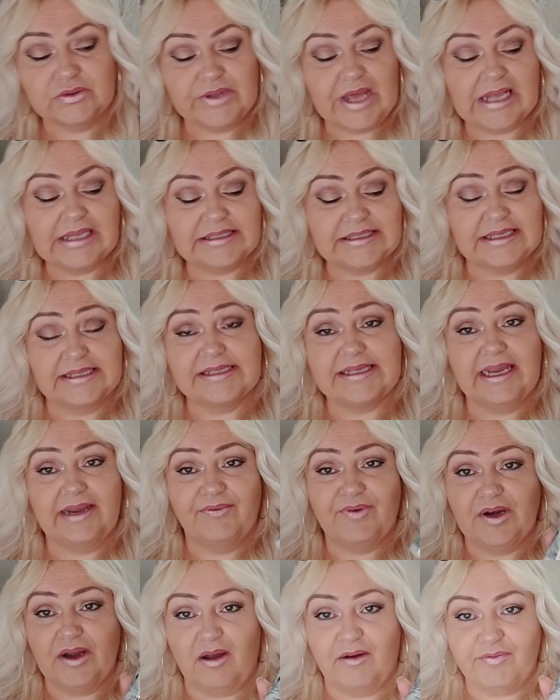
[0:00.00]
that's a
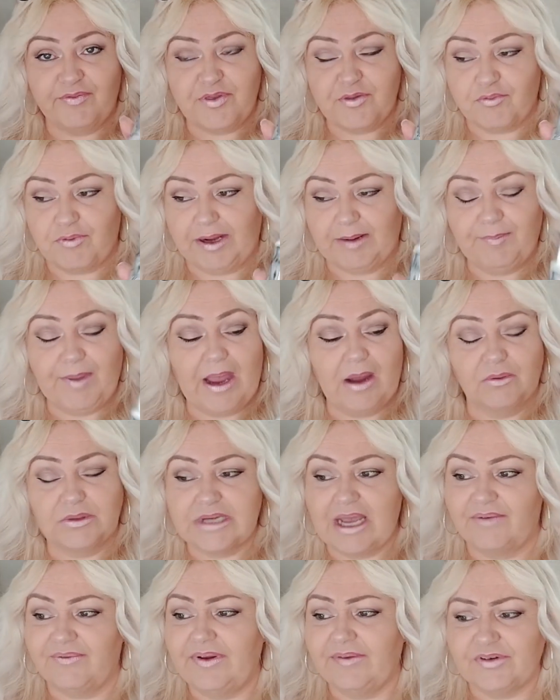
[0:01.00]
saving of £3.
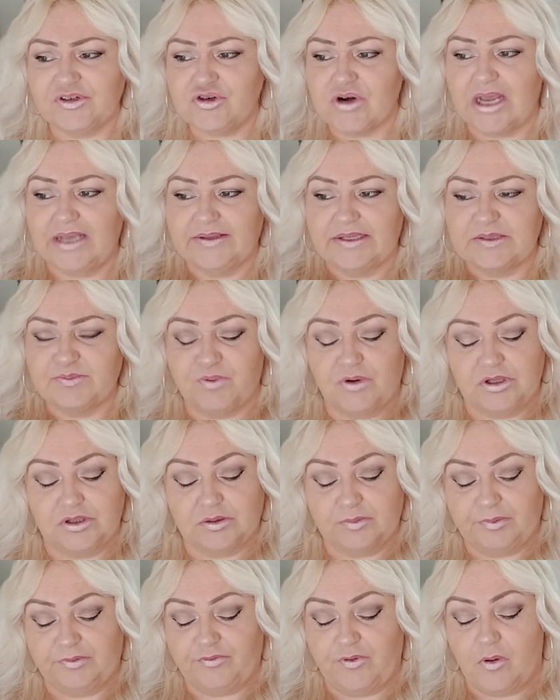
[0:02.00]
I've never tried this
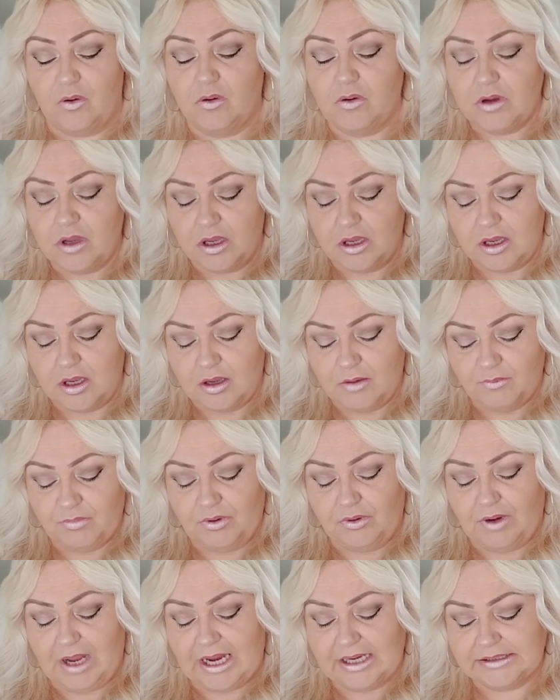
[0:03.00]
product before,
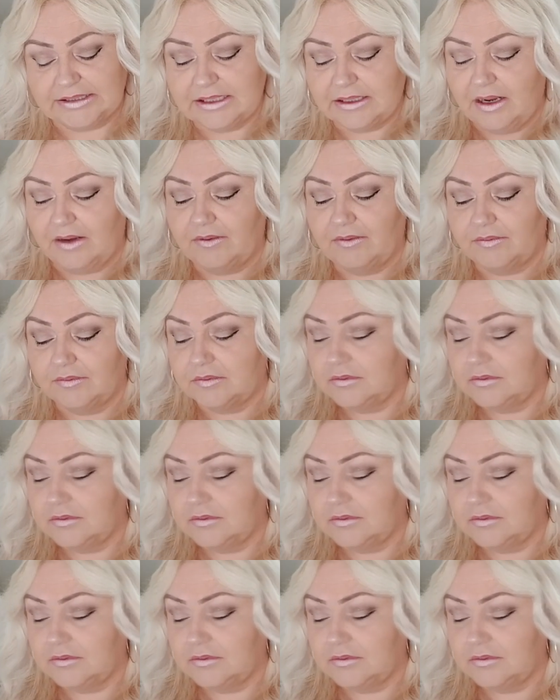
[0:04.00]
but I did have